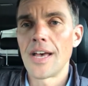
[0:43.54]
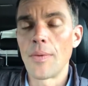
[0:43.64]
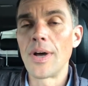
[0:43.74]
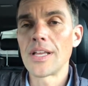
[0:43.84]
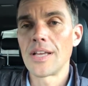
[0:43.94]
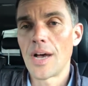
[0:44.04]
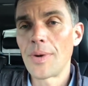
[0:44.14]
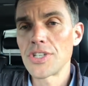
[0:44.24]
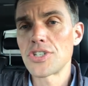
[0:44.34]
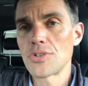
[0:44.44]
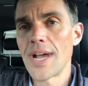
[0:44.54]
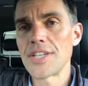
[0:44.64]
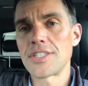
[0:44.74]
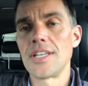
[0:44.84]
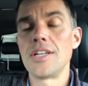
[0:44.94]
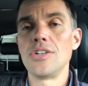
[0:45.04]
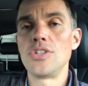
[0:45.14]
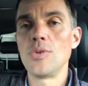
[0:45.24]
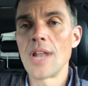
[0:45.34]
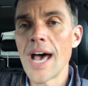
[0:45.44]
I want to stress that
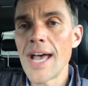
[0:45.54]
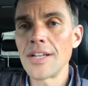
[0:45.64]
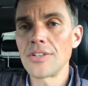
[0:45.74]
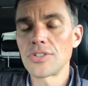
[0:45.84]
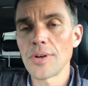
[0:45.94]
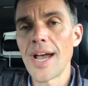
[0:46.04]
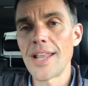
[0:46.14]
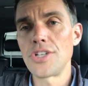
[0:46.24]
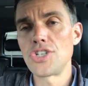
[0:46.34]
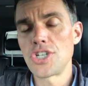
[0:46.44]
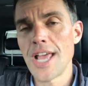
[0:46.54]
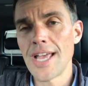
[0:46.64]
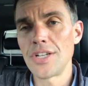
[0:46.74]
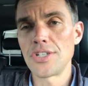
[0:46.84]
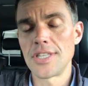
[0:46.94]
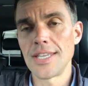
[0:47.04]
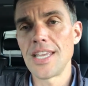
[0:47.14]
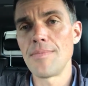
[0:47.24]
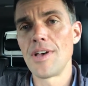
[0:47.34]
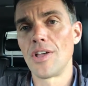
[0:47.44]
do not try to change the
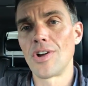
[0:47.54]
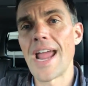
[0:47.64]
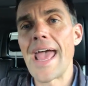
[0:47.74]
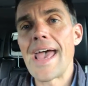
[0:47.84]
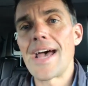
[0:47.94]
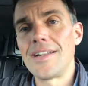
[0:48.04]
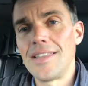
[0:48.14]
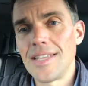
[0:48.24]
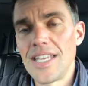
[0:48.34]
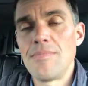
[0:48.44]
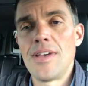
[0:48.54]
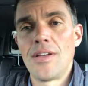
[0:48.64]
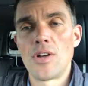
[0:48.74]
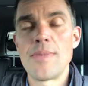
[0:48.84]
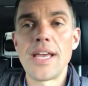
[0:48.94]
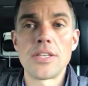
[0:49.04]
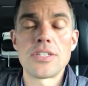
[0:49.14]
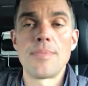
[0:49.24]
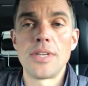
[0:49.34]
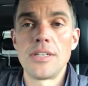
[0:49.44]
email or add to the email or make it
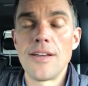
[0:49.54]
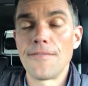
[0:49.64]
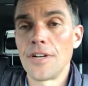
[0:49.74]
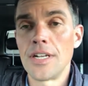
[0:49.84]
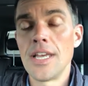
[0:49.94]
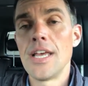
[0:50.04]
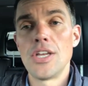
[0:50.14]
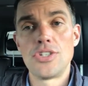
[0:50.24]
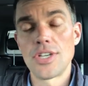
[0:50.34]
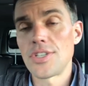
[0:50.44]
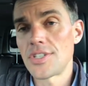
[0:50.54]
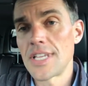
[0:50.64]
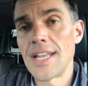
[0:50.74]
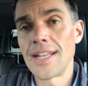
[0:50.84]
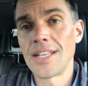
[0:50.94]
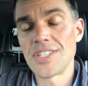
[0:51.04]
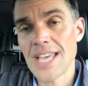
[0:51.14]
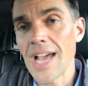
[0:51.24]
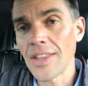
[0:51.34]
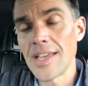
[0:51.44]
something different. Just send it
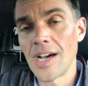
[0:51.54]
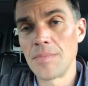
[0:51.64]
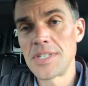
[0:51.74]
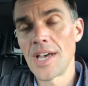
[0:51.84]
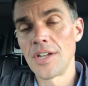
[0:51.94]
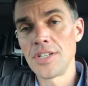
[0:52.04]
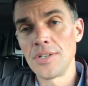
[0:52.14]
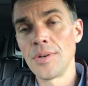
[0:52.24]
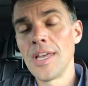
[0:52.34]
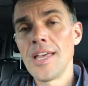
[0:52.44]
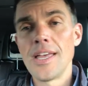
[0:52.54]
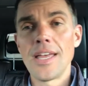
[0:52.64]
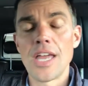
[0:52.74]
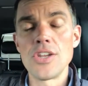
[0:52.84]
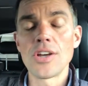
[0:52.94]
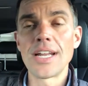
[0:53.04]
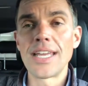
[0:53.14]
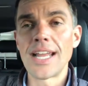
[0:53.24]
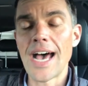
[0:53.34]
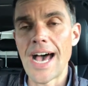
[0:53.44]
exactly how I'm telling you, and you're going to
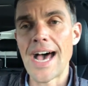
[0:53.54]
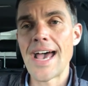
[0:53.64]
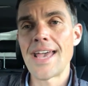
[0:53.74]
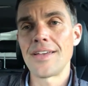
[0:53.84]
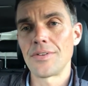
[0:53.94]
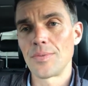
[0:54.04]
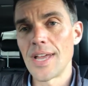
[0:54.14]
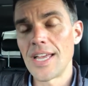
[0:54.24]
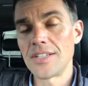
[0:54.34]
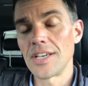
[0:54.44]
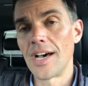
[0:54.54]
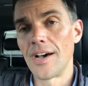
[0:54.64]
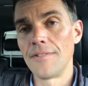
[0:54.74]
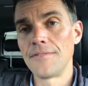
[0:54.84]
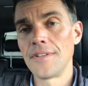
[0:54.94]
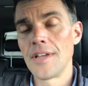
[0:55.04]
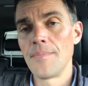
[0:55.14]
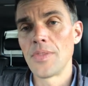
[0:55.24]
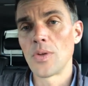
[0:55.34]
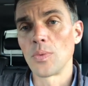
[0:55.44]
get a high rate of
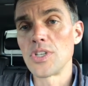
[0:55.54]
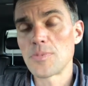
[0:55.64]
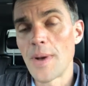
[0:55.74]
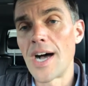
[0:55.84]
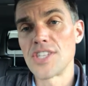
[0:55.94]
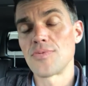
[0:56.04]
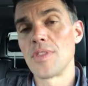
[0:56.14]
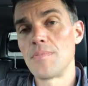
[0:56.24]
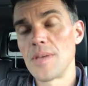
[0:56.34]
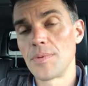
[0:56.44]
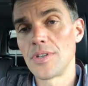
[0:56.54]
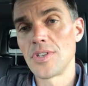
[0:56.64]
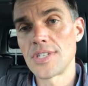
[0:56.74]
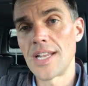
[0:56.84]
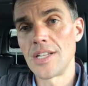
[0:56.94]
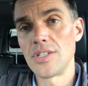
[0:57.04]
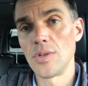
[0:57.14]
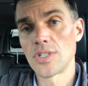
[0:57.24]
response from the people you send it to.